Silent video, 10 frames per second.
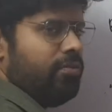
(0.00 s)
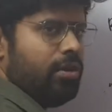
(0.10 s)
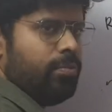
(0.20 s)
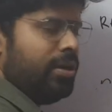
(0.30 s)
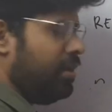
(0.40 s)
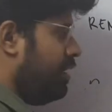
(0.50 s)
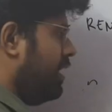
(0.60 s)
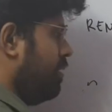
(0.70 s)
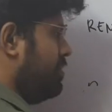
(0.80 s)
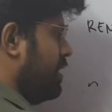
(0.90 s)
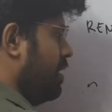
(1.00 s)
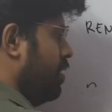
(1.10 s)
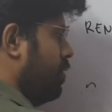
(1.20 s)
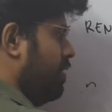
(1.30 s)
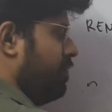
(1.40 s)
involvement, it can be
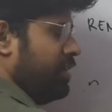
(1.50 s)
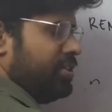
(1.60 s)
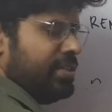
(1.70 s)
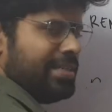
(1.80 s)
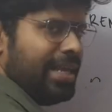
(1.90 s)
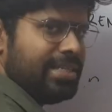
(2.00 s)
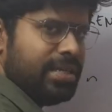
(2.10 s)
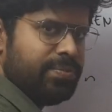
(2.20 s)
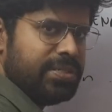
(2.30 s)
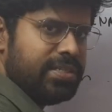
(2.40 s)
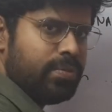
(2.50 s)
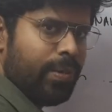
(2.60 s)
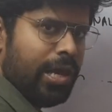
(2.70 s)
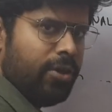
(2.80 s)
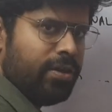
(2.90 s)
secondary to infections like sepsis,
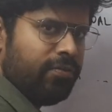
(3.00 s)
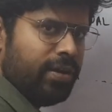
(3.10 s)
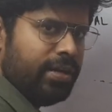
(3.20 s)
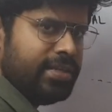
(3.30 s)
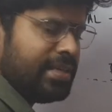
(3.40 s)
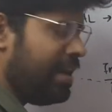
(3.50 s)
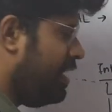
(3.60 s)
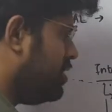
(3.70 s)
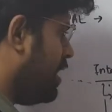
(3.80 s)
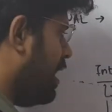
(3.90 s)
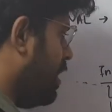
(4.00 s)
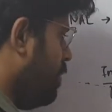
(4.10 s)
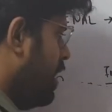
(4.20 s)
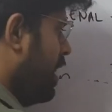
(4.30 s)
pyelonephritis or legionella,